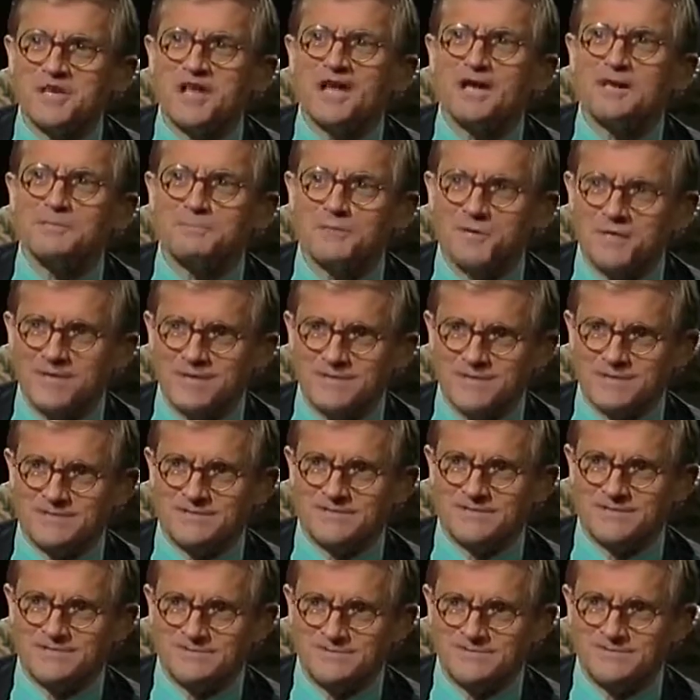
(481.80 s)
Limelight."
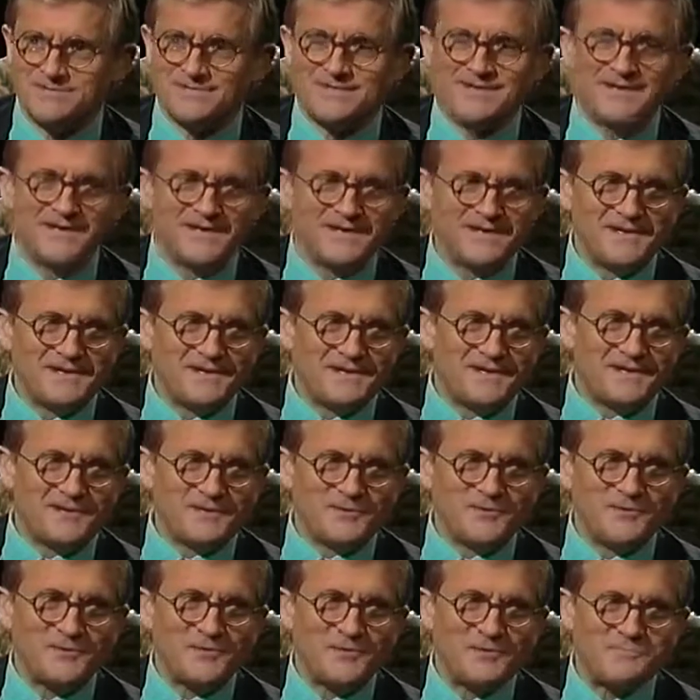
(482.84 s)

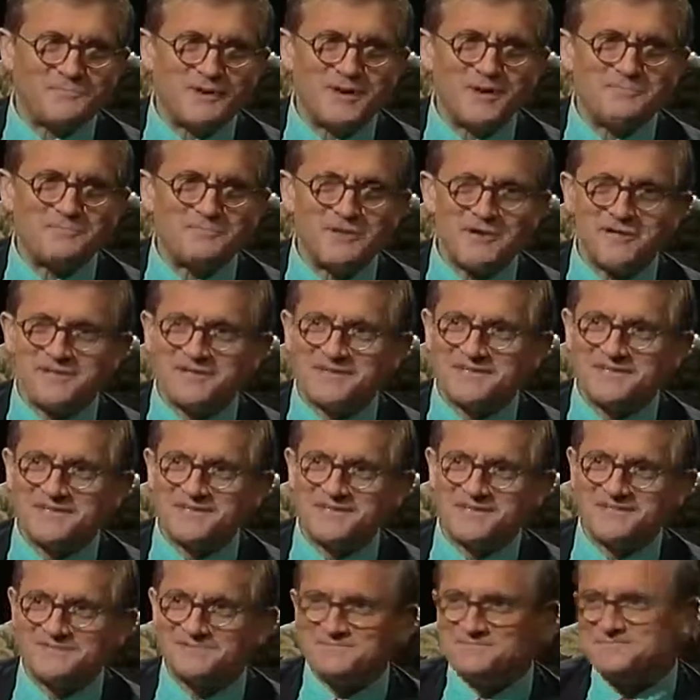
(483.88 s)
Well,
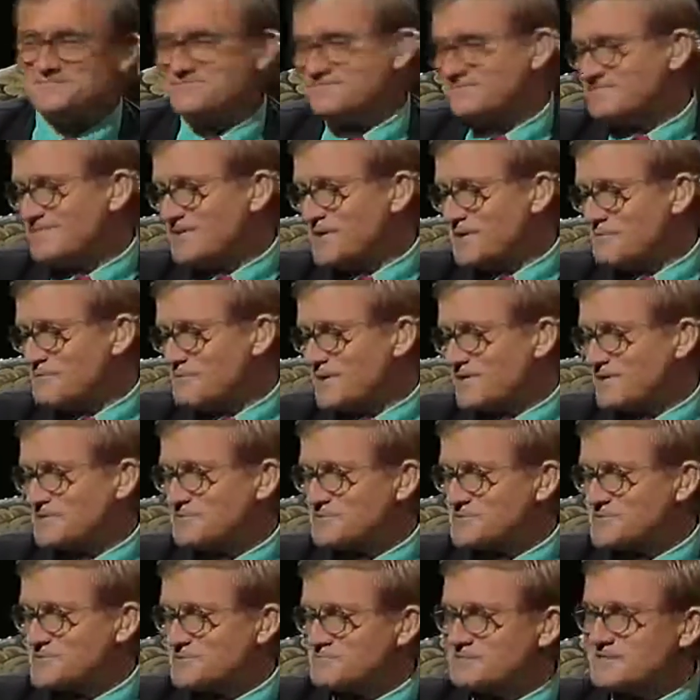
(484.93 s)
my mother
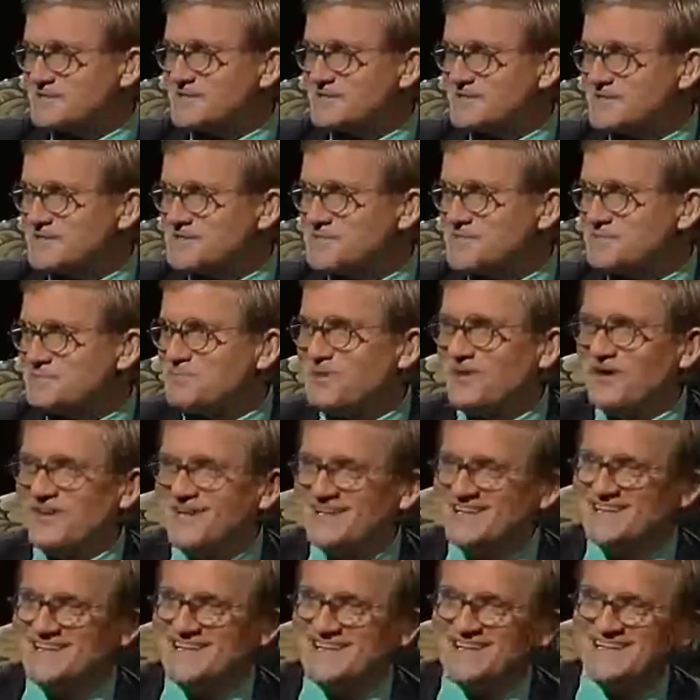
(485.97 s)
was a bit
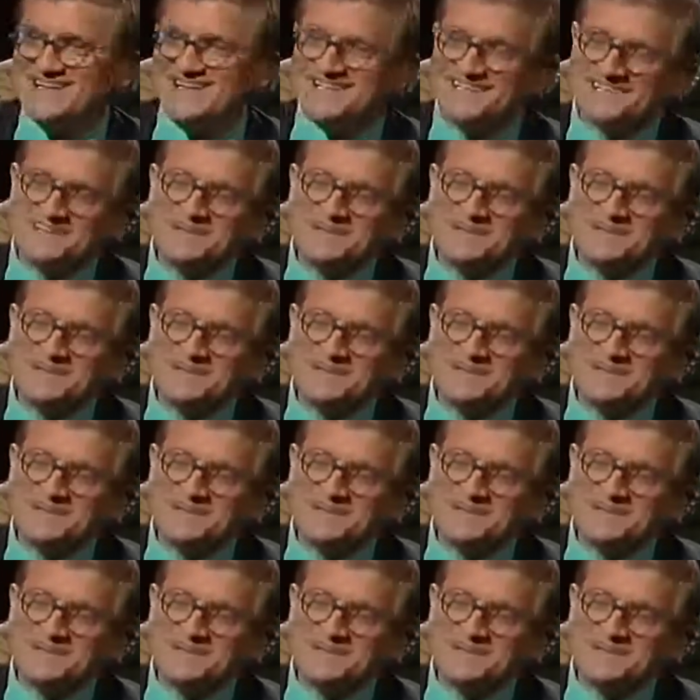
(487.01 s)
disappointed.